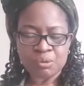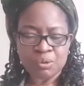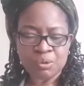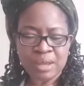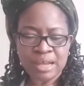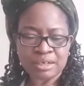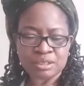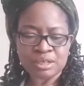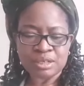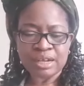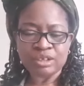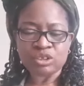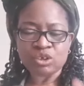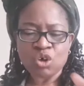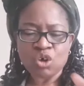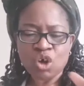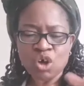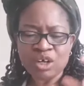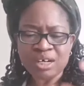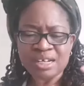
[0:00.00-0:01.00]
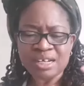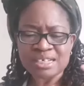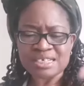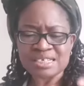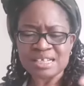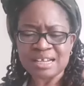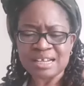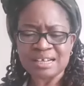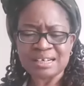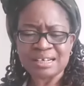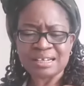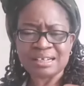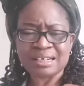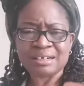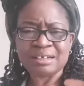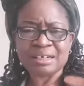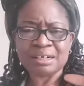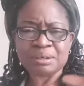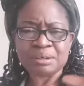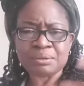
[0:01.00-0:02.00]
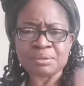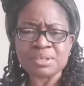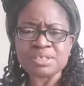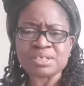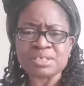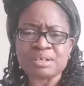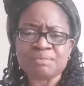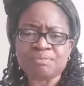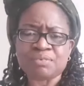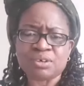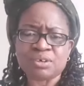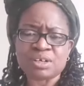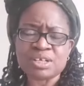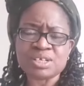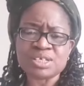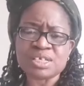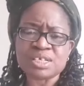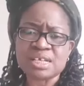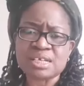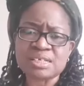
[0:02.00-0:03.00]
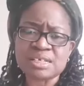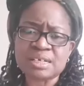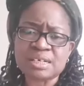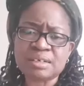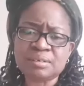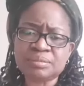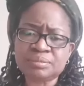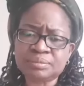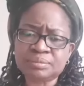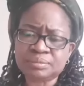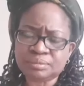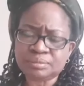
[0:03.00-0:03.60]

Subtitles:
we are trying to understand the reason for this season.